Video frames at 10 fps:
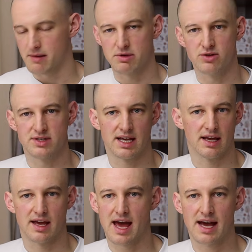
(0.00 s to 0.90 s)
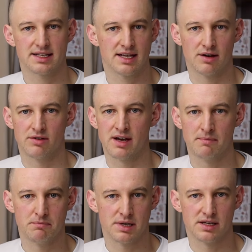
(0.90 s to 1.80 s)
using Excel
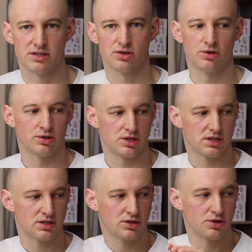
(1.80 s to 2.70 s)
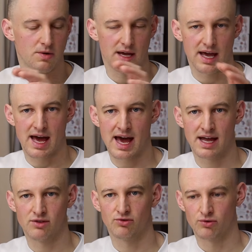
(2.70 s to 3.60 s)
numbers or just doing a
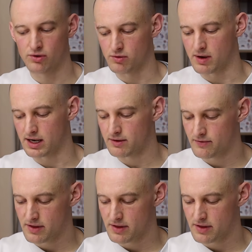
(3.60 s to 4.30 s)
hand-drawn one